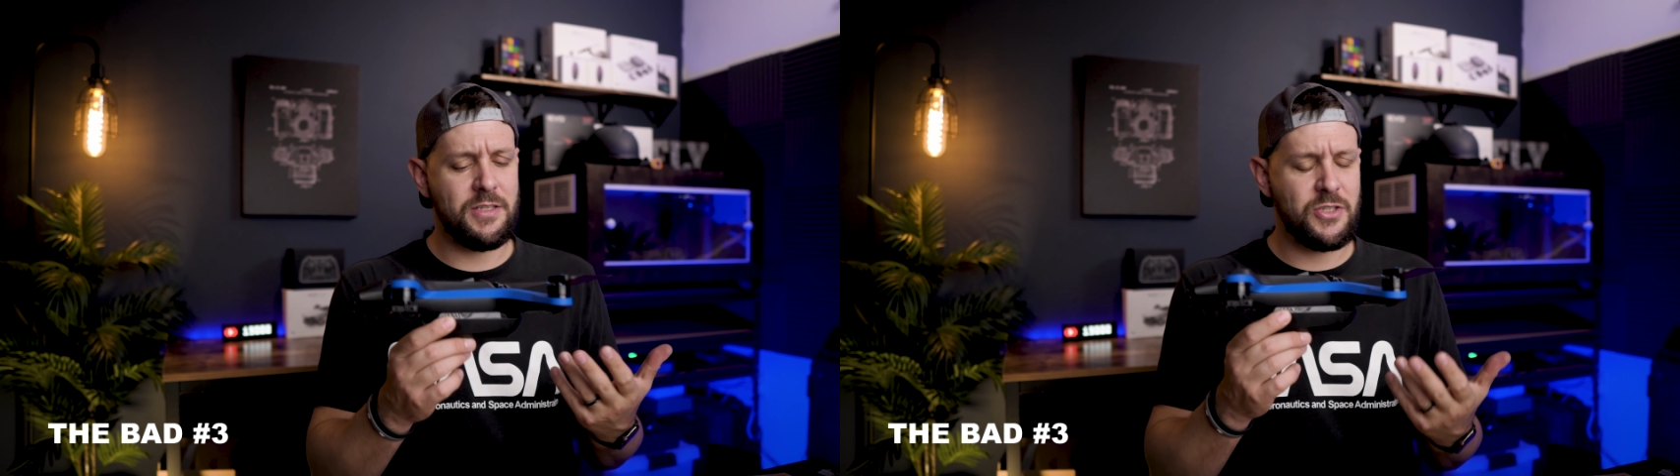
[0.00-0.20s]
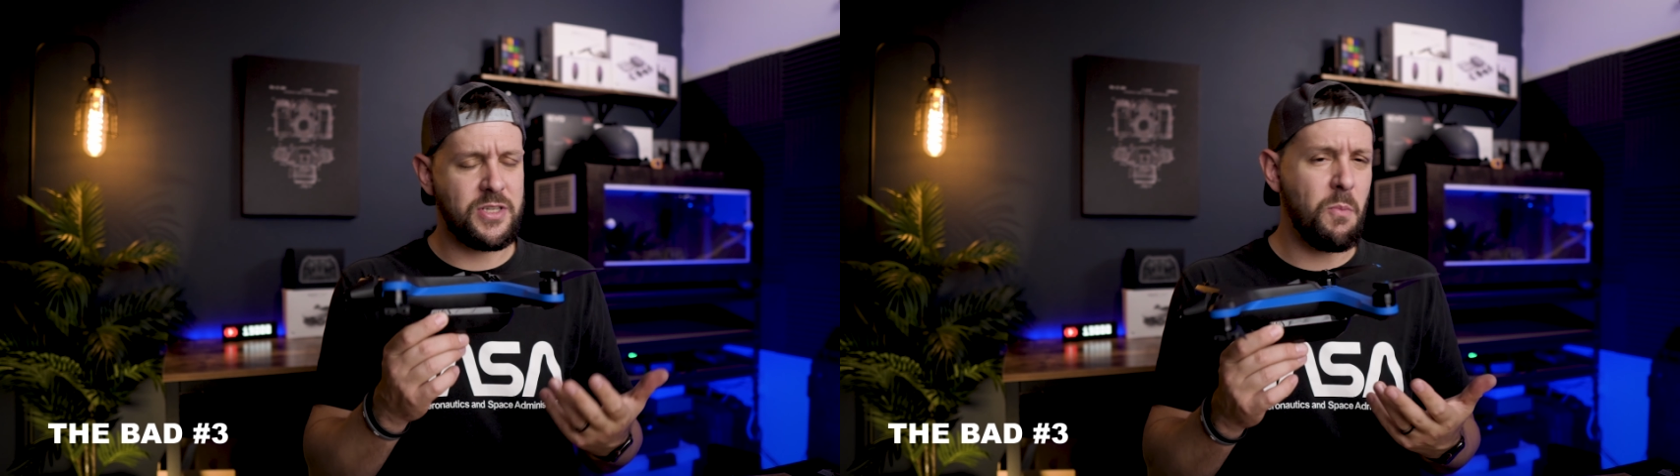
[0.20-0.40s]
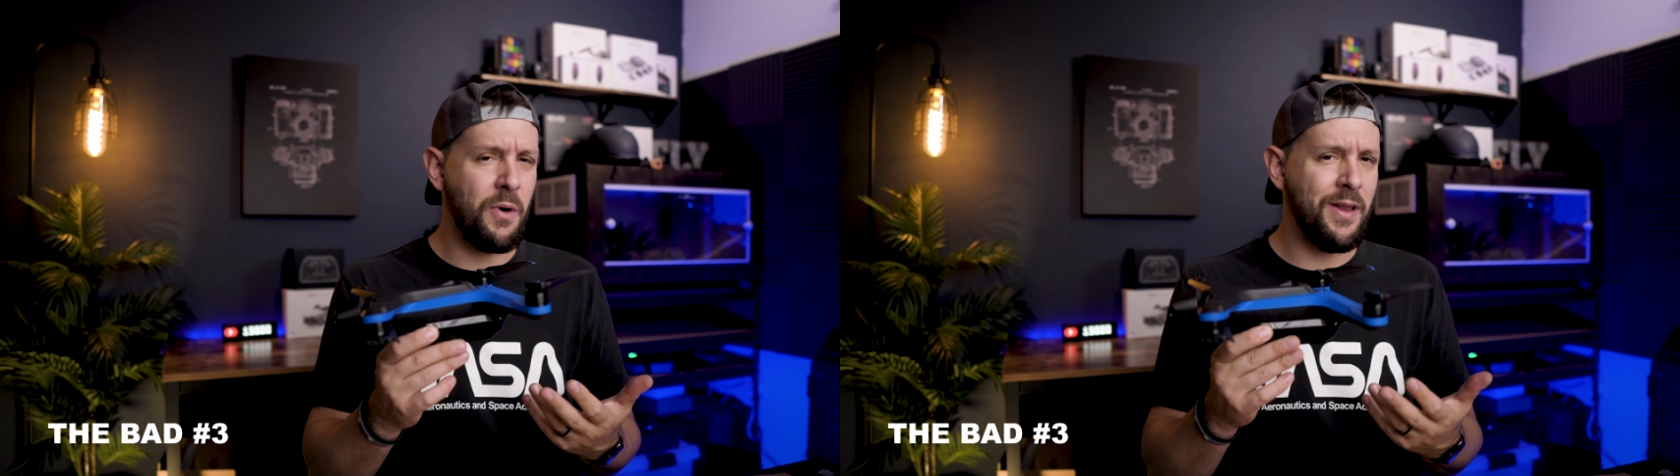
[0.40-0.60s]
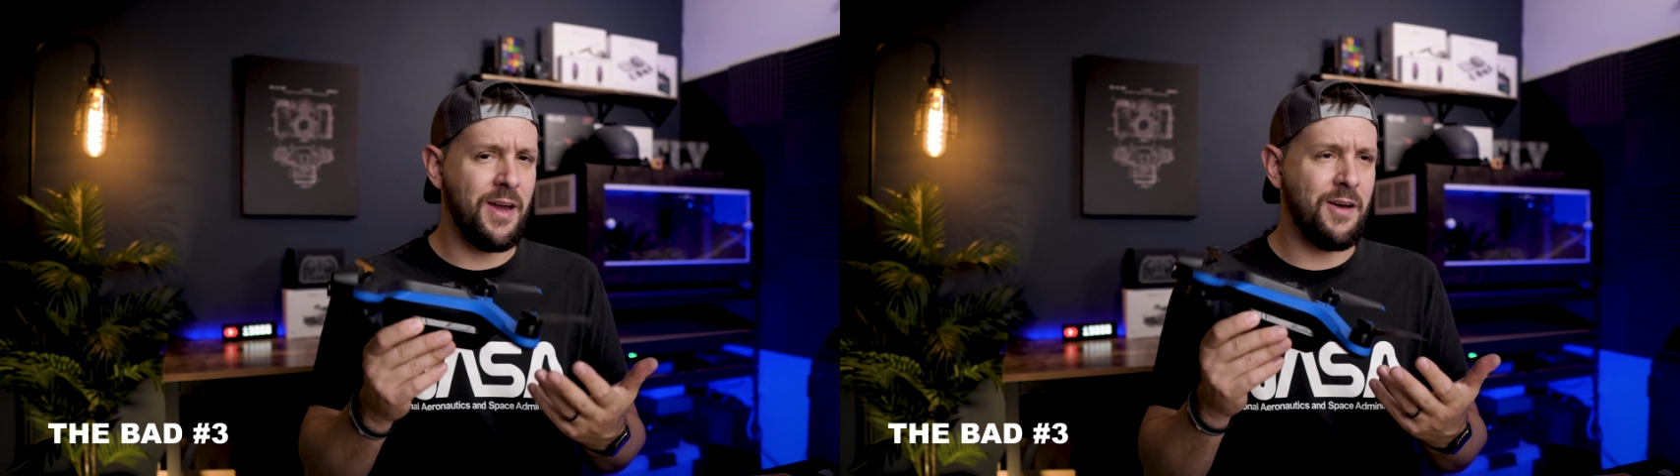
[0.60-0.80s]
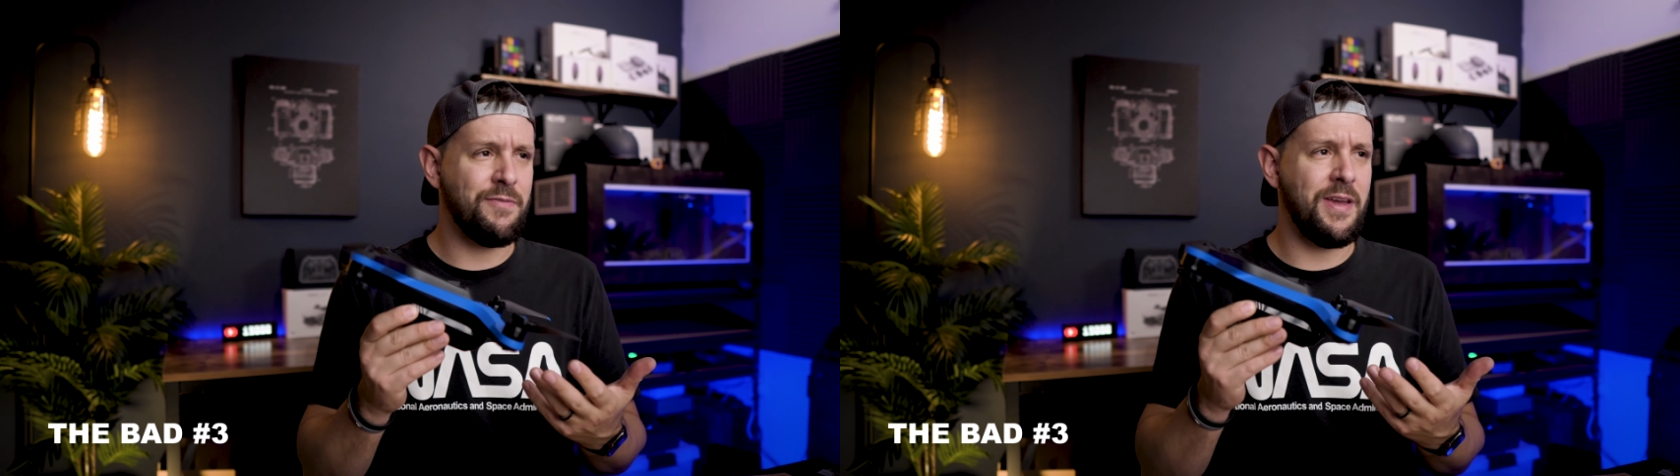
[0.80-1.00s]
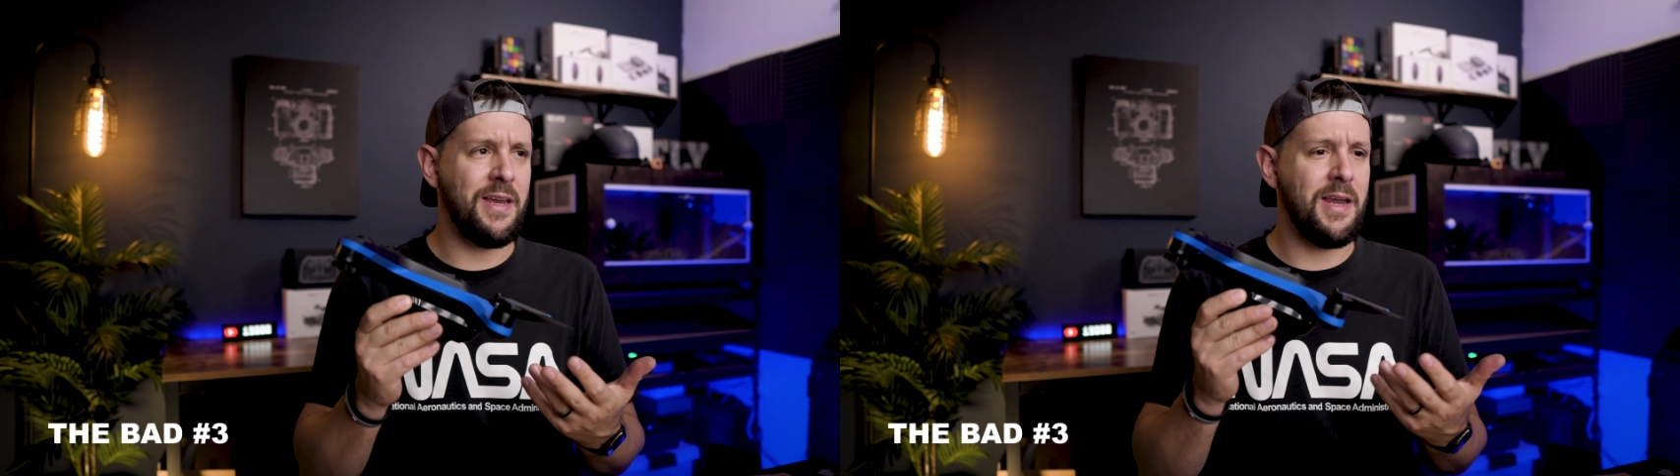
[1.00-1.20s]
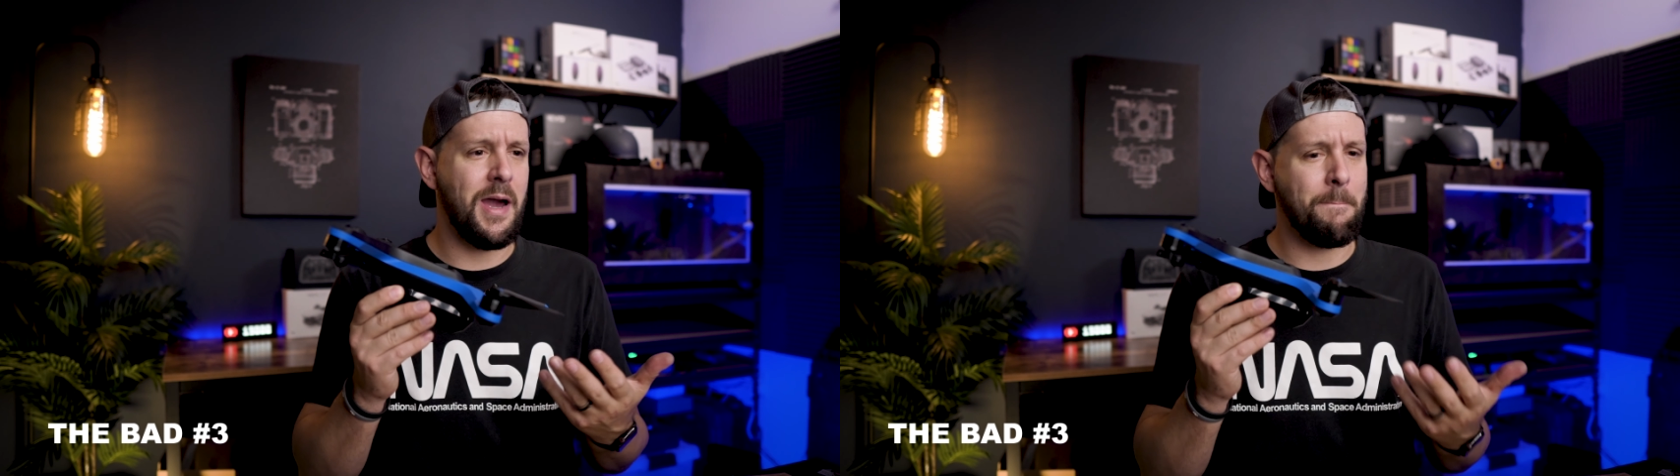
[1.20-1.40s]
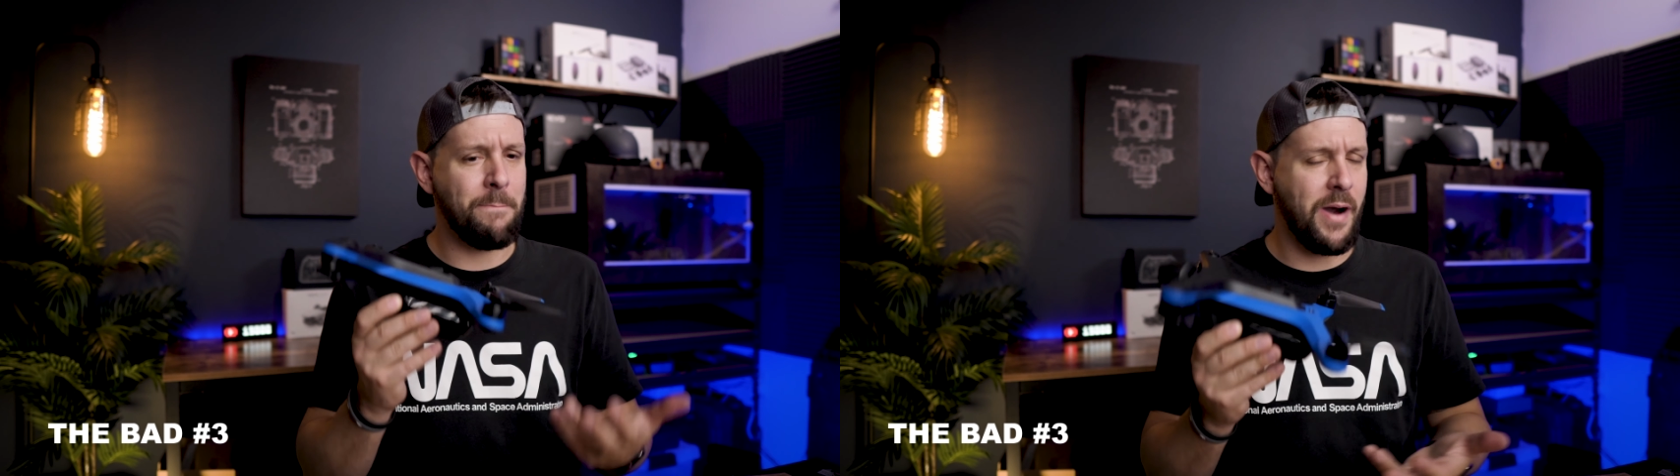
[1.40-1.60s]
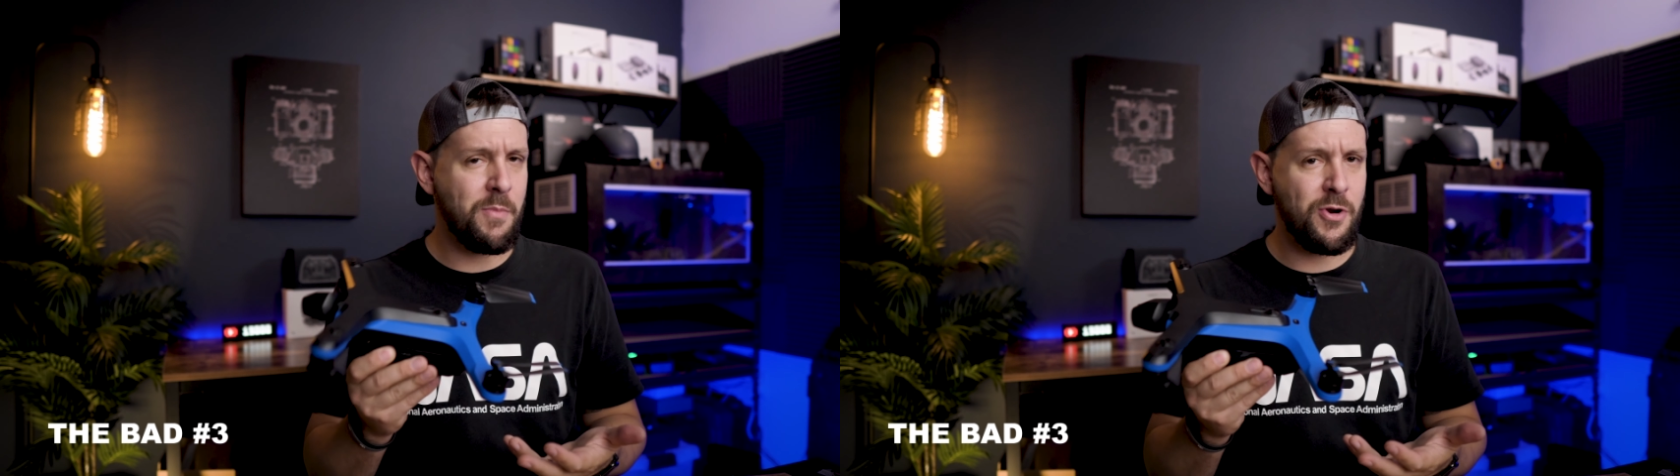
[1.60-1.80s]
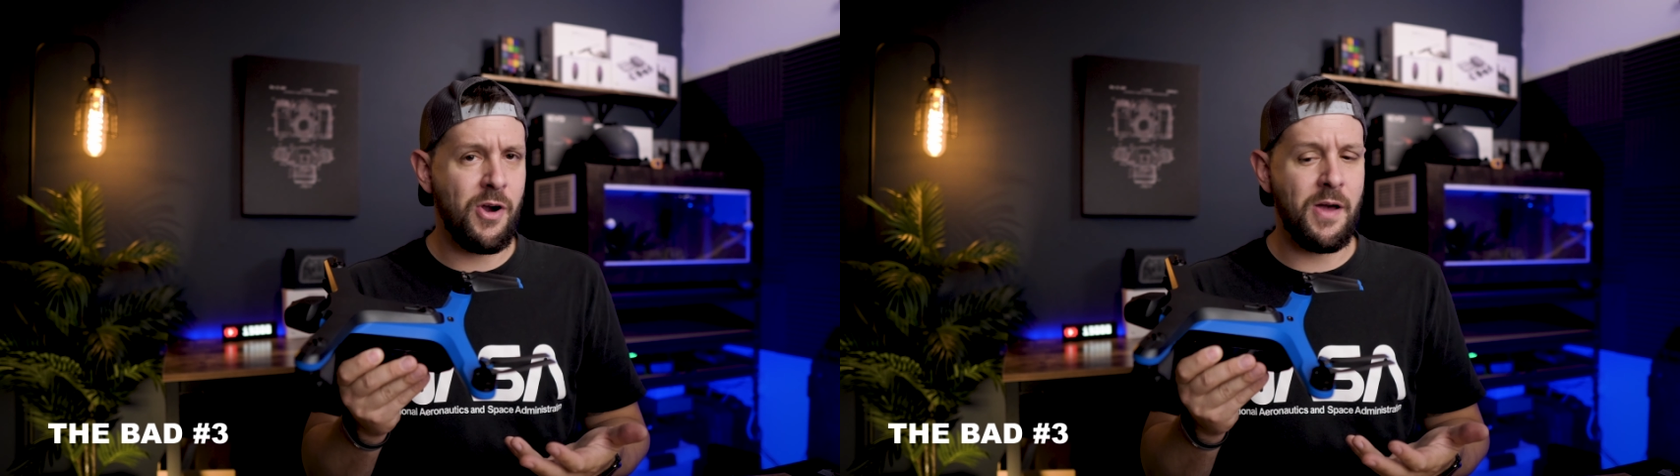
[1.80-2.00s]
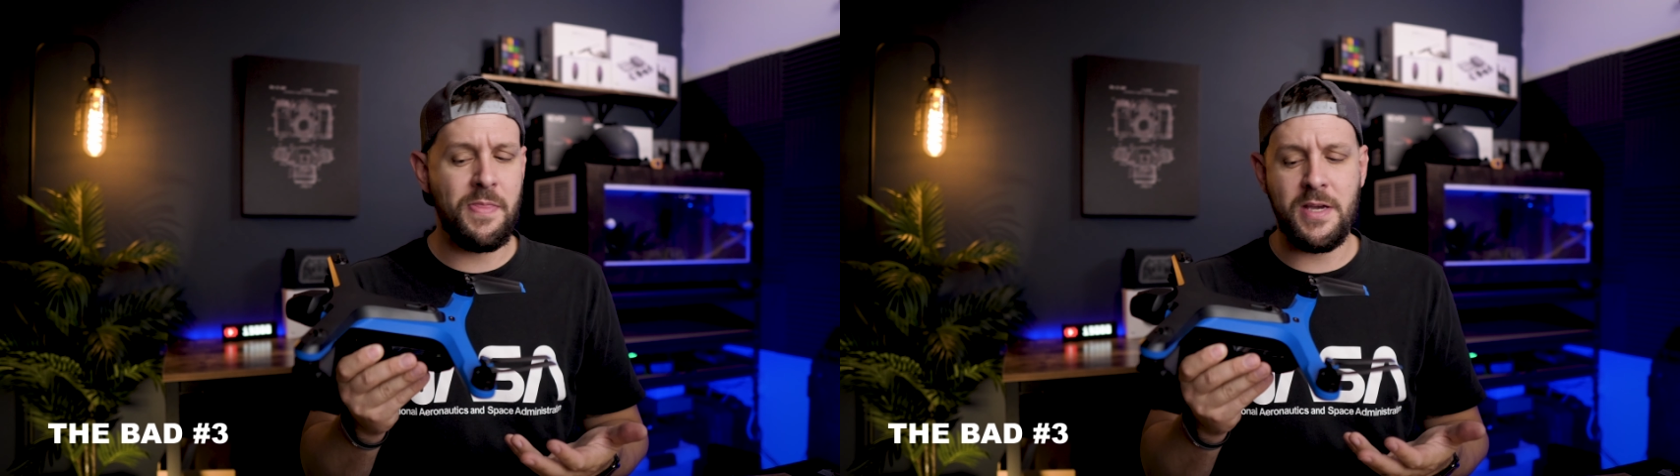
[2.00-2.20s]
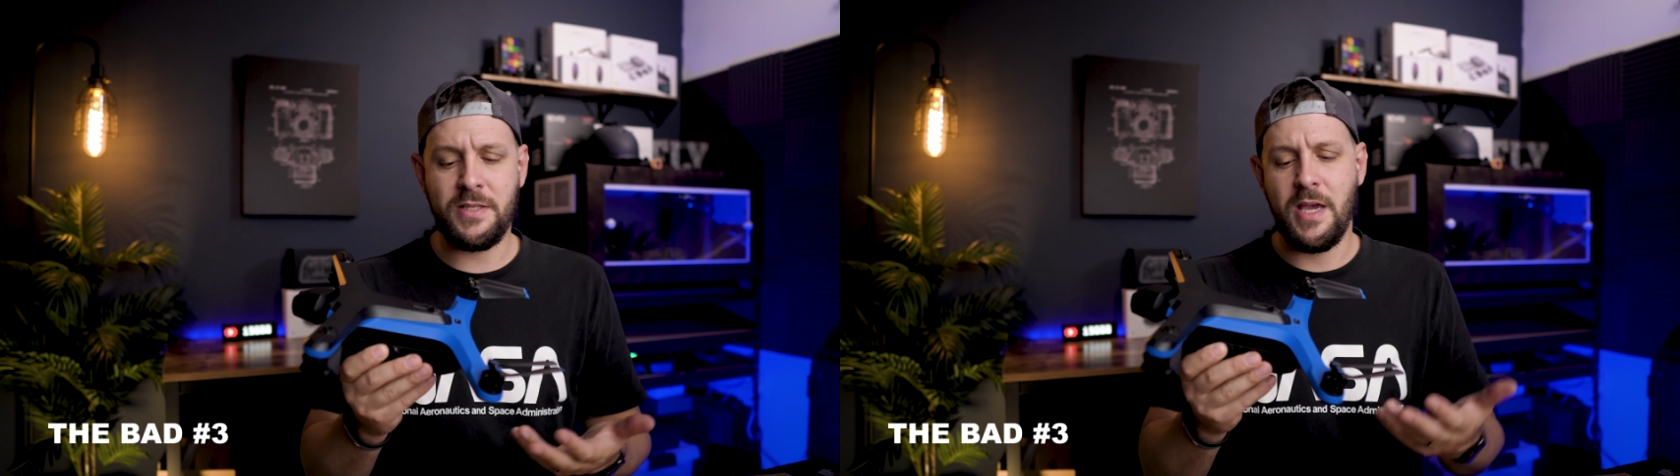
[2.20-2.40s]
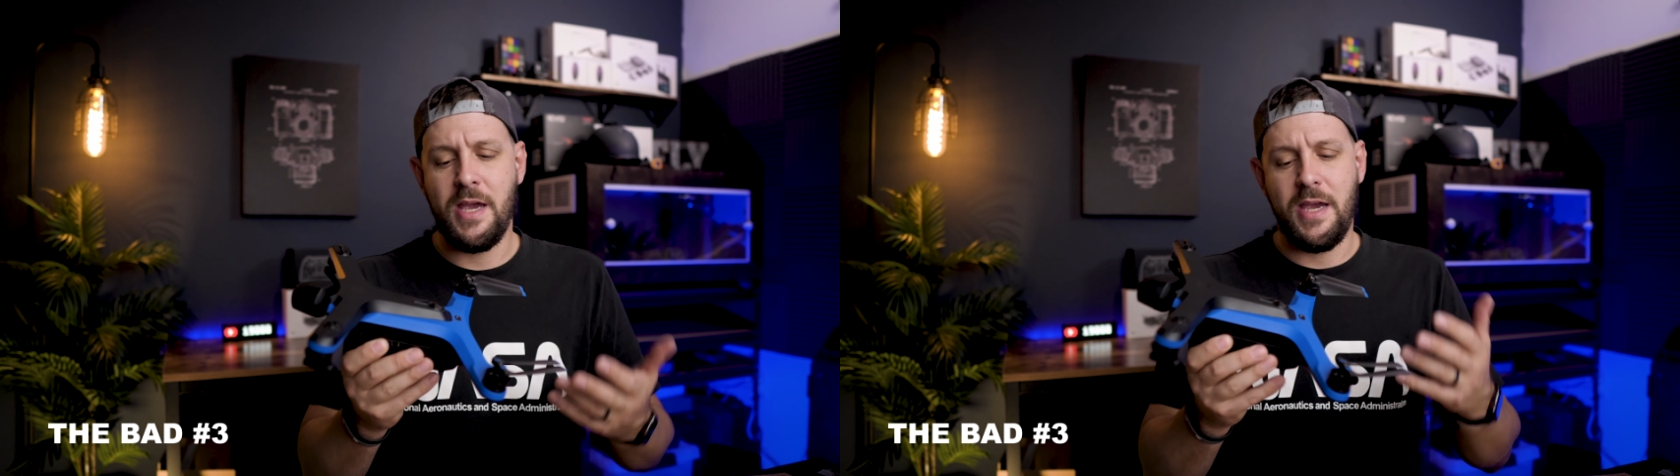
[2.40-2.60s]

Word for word: somewhat of a, a bummer on this